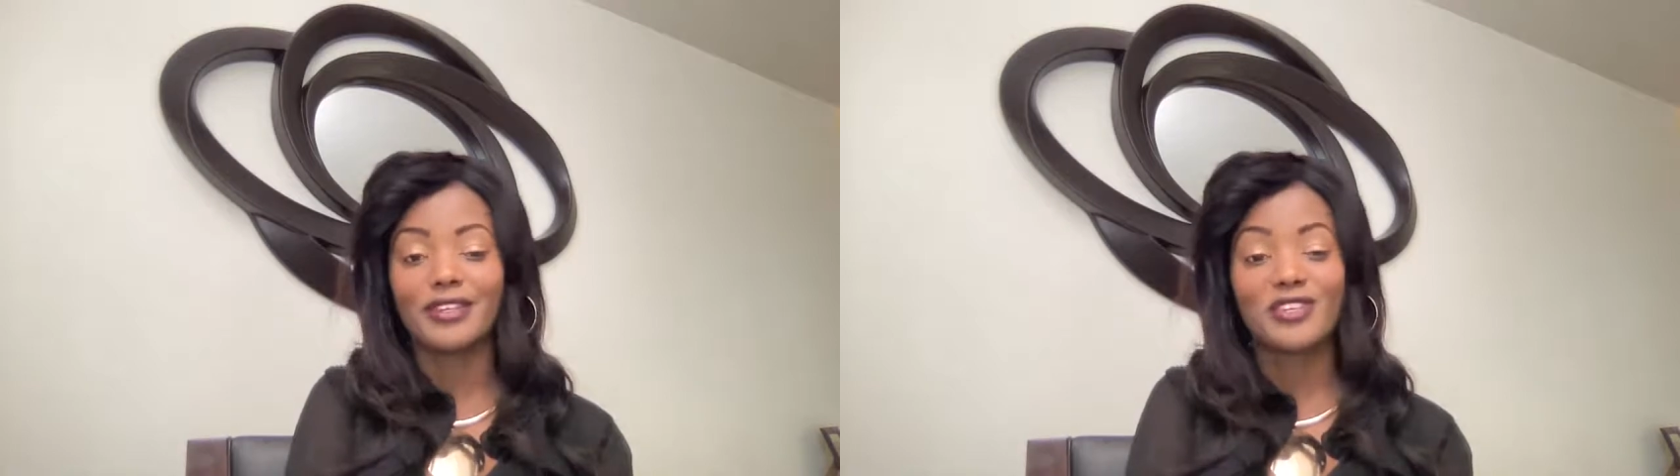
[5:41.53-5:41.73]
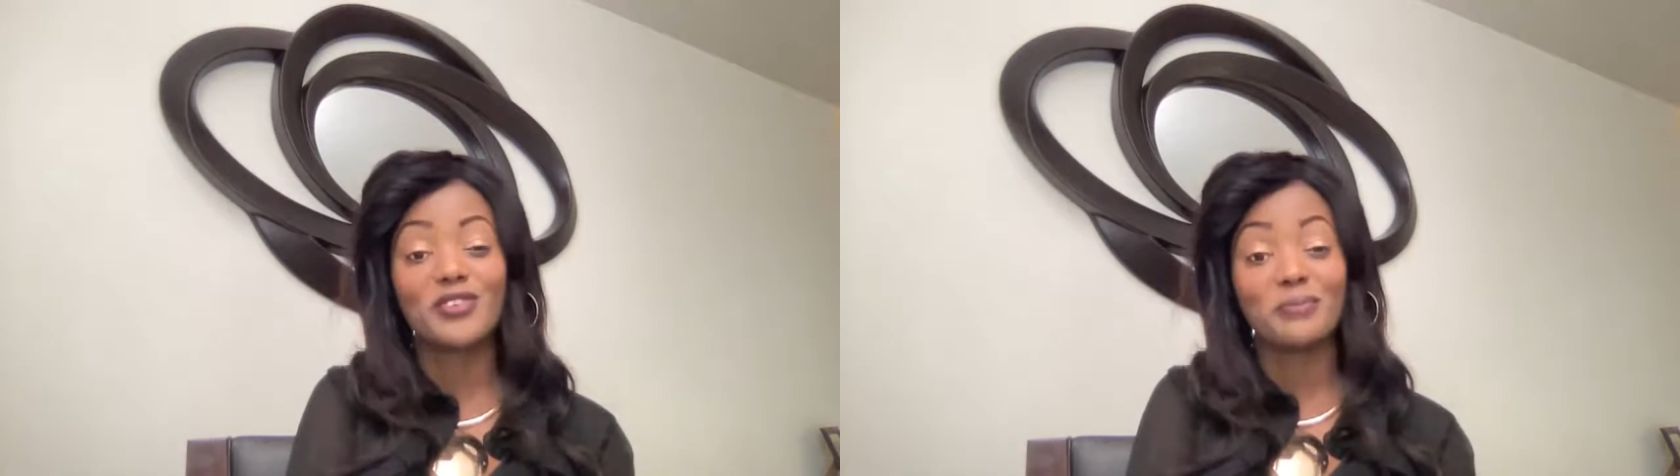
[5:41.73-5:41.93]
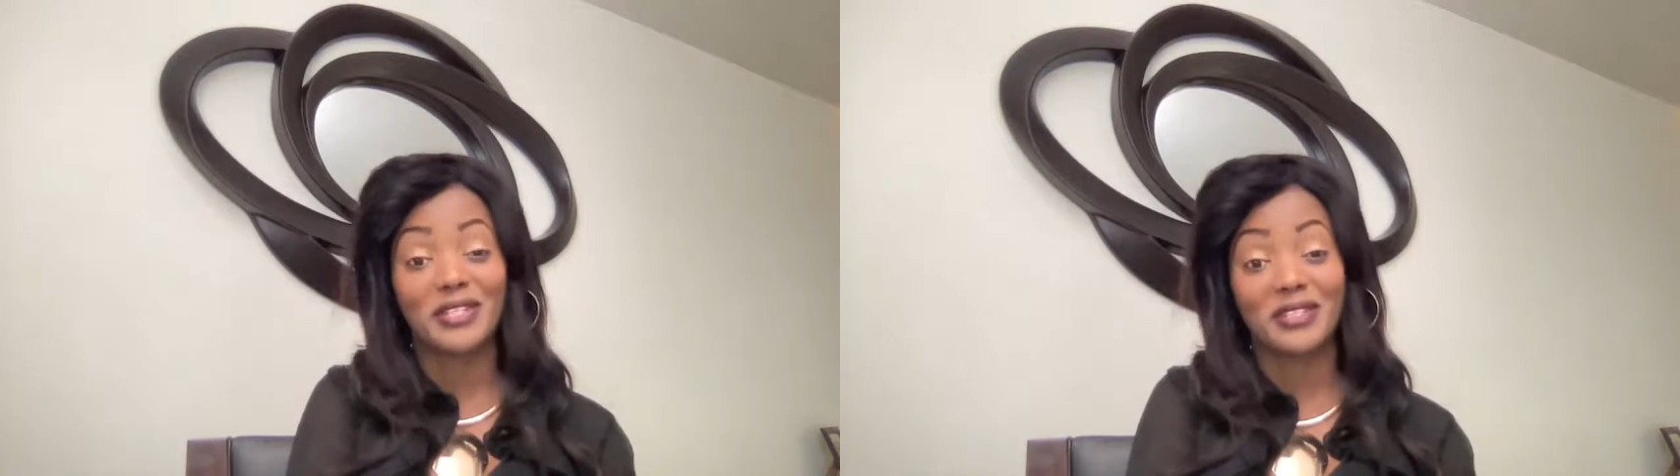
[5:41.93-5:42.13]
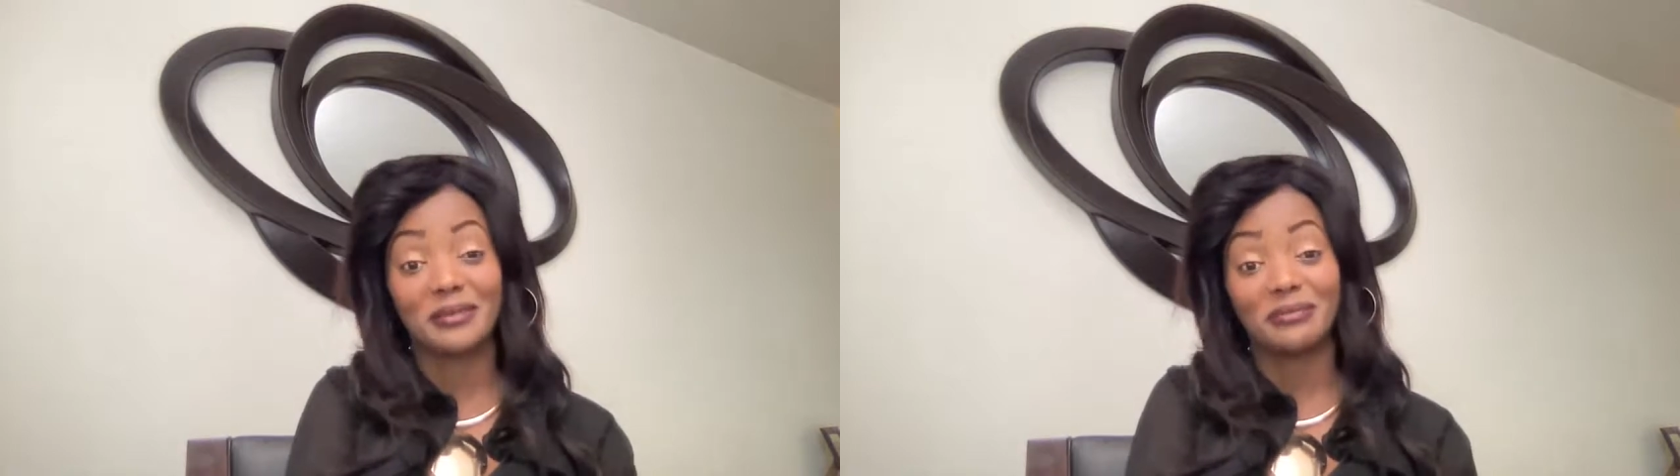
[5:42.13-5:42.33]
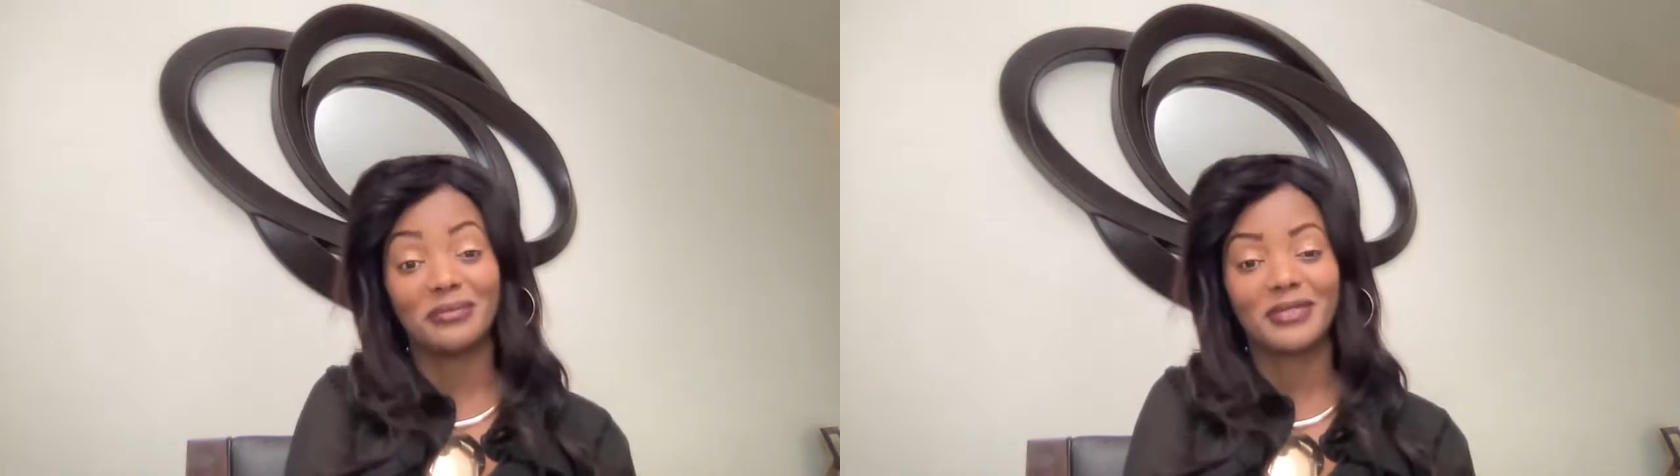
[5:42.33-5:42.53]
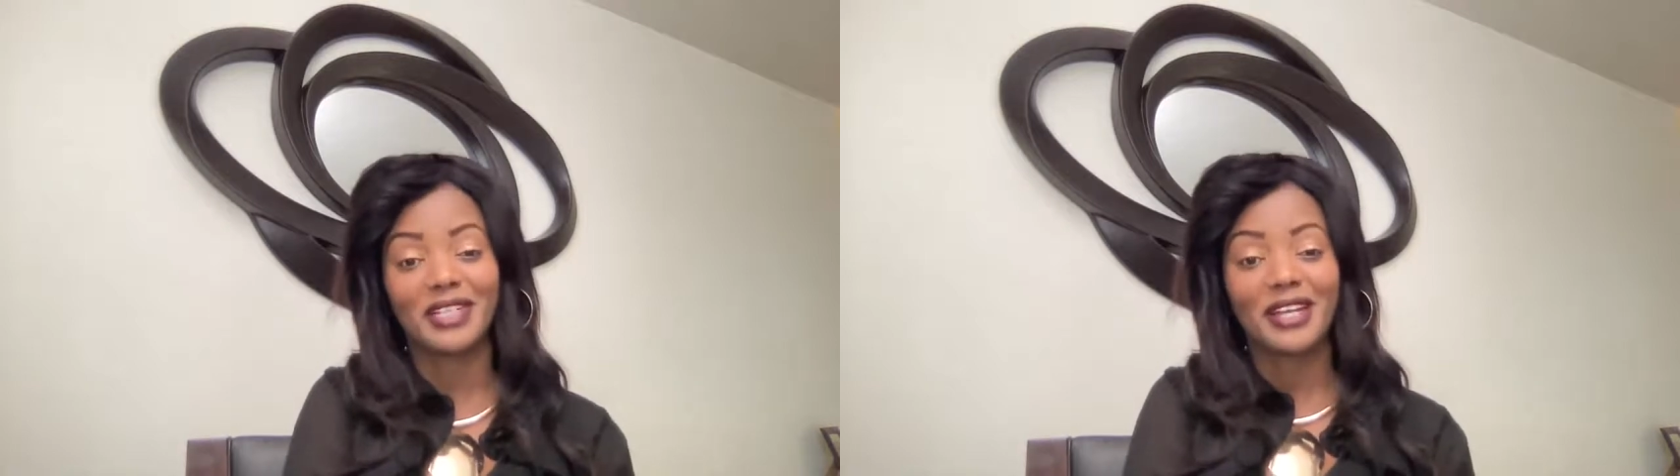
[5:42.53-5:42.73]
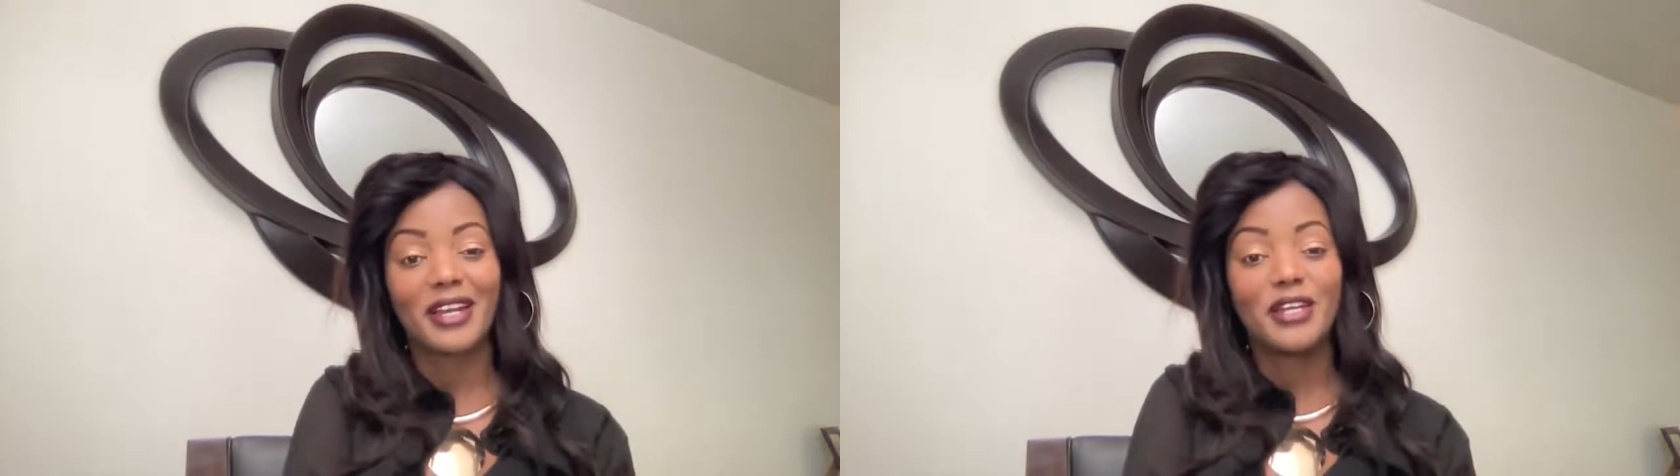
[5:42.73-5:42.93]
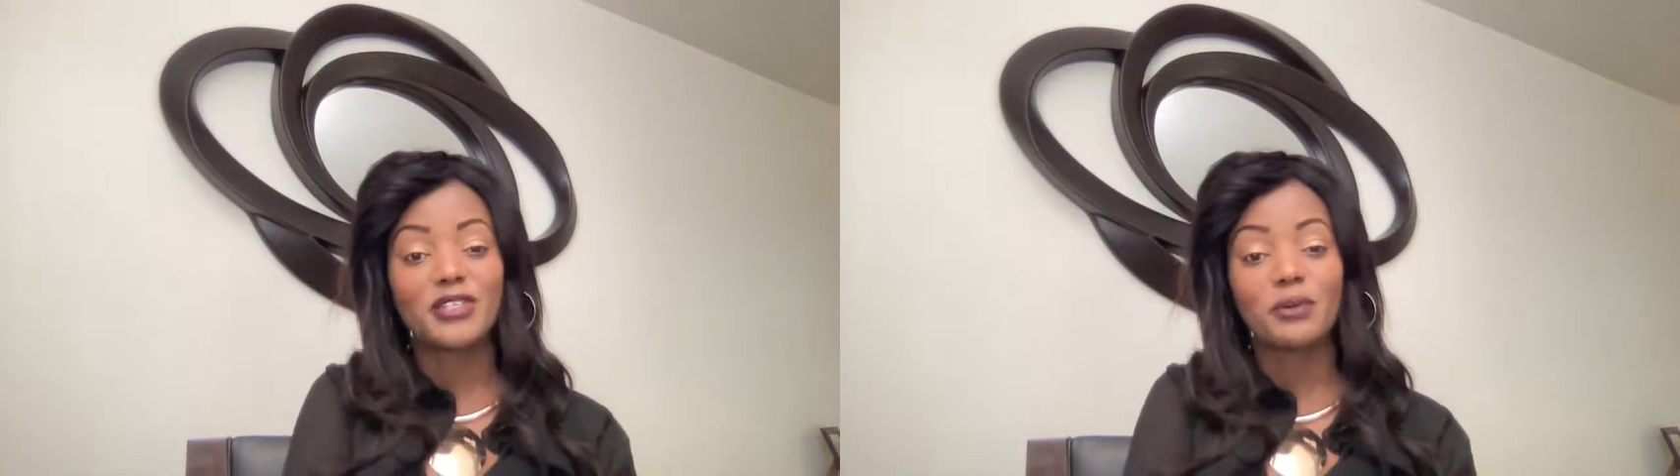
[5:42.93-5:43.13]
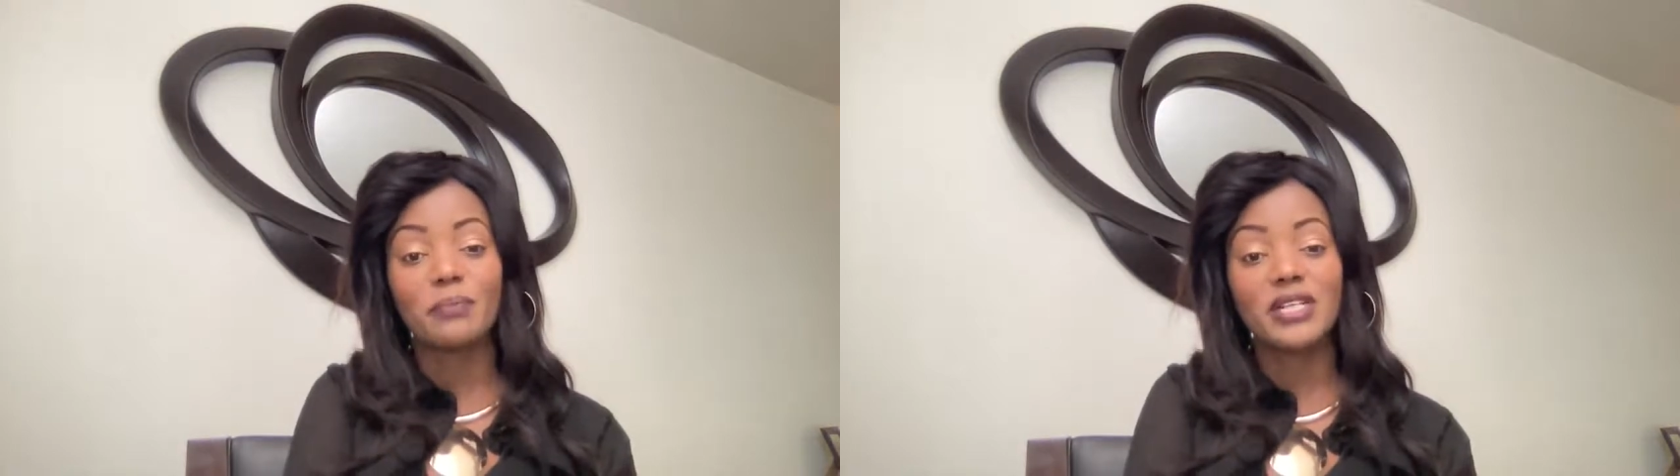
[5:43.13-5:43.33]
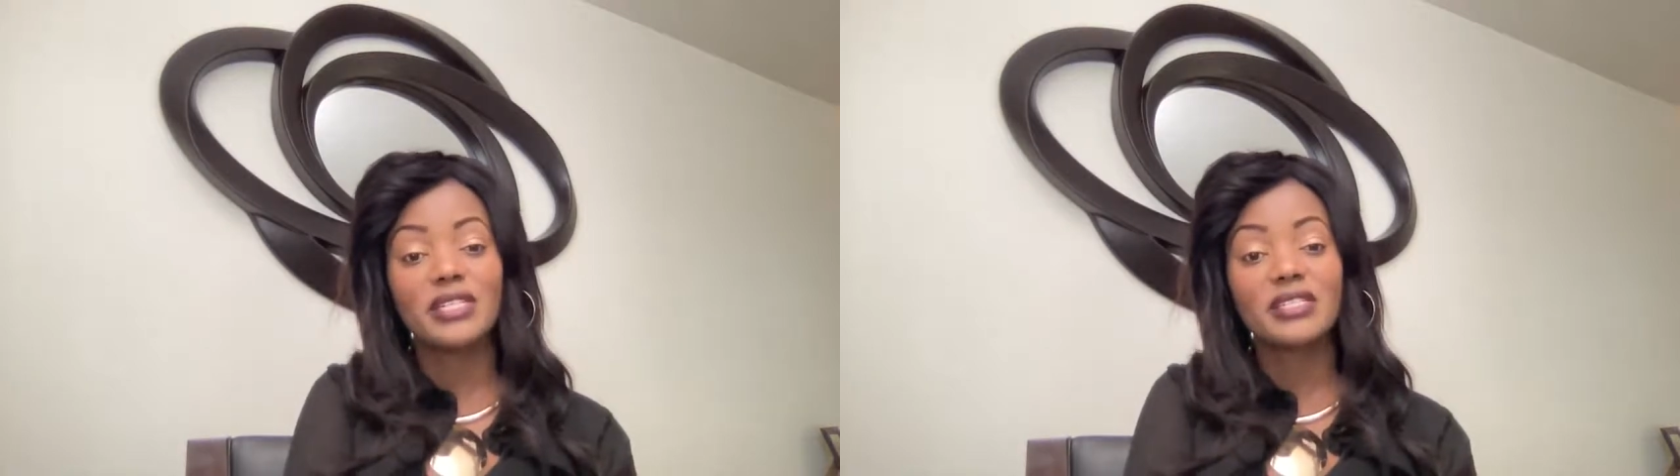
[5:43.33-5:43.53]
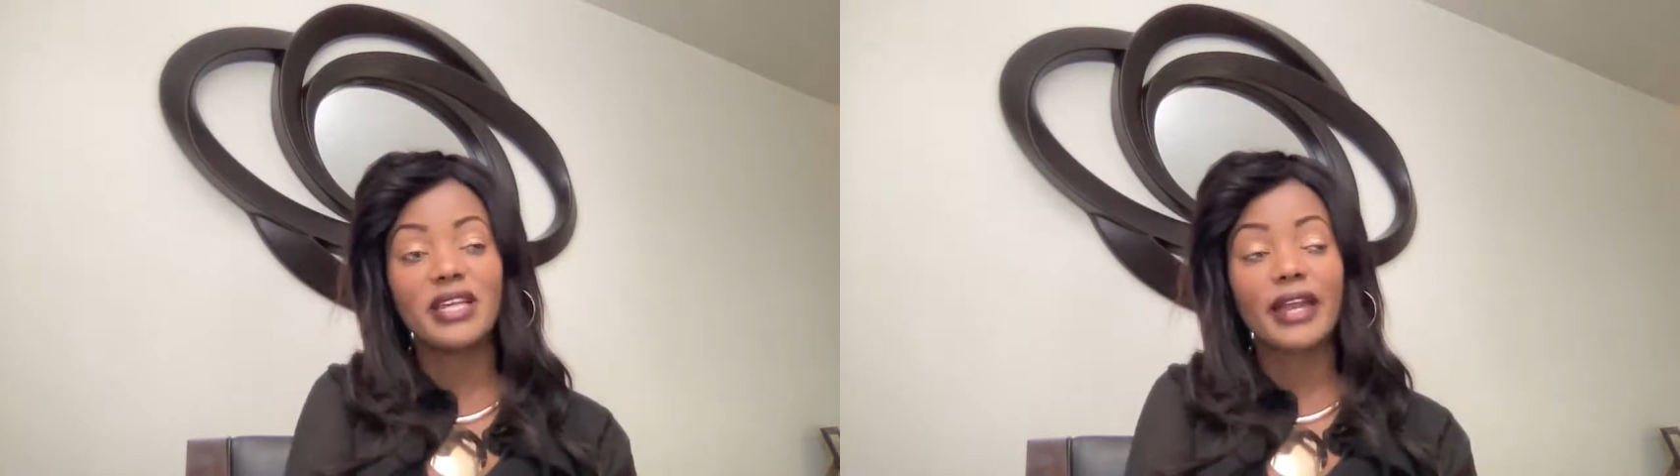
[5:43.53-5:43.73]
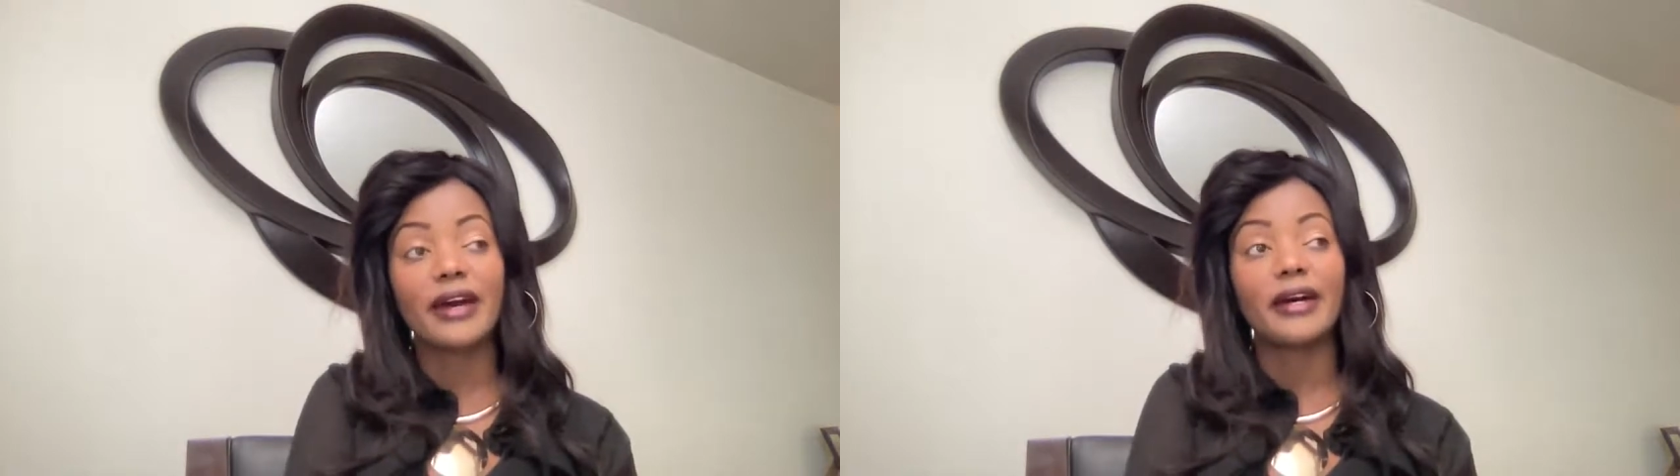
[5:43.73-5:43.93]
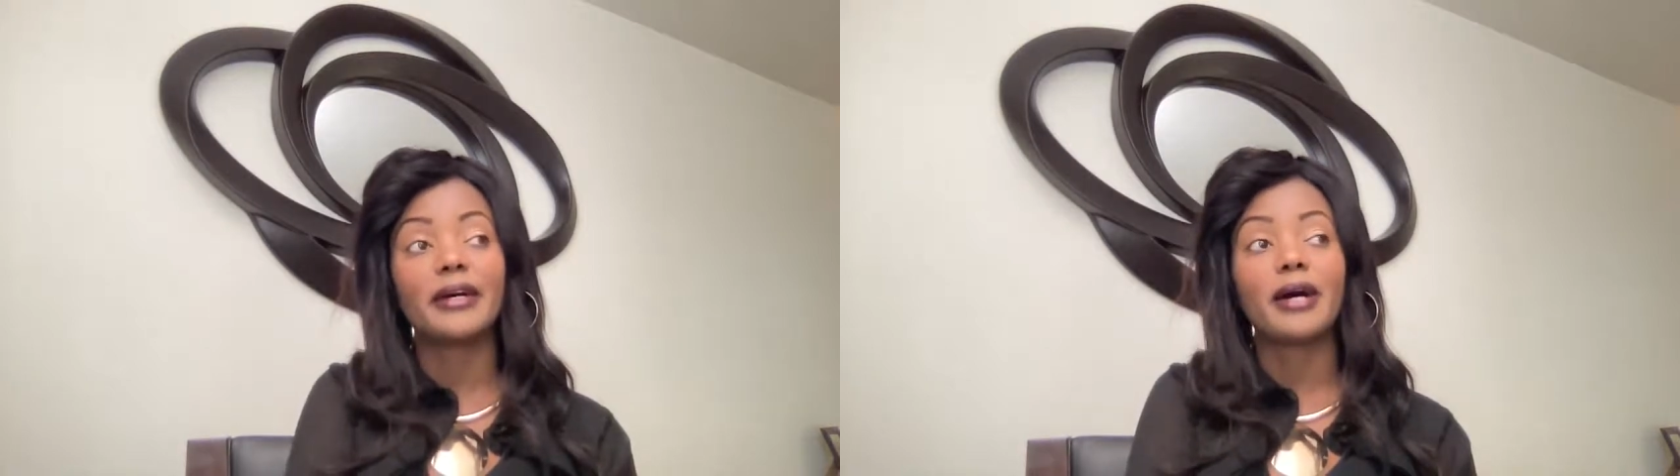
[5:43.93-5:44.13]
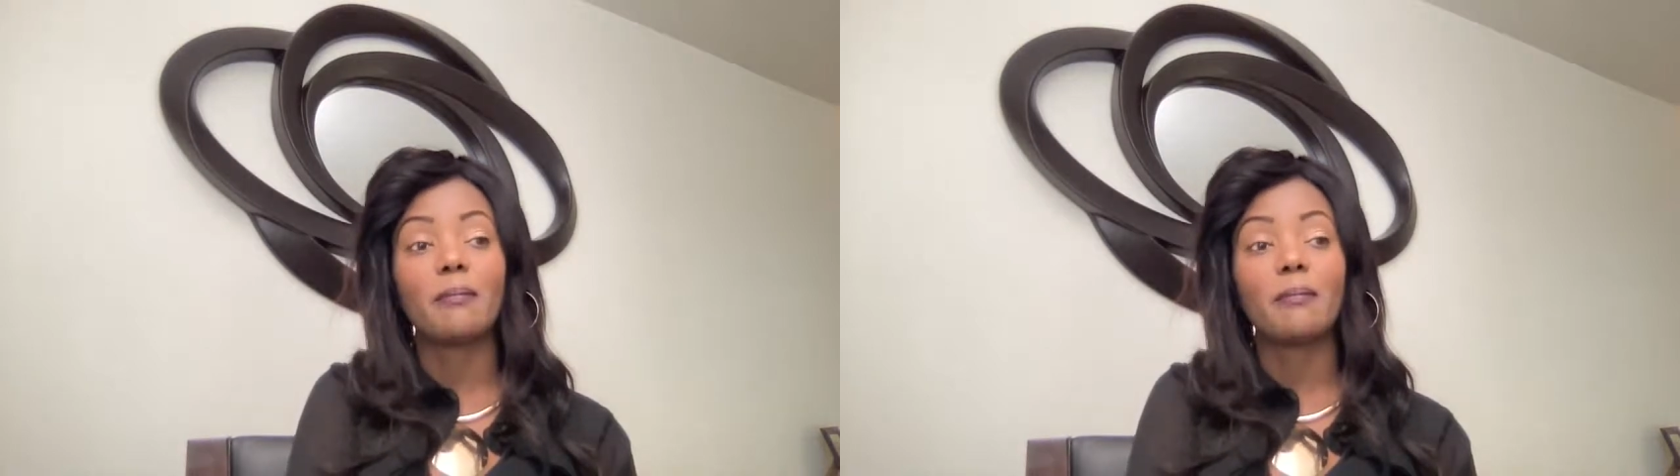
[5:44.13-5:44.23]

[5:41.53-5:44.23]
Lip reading: cumbersome. So please get a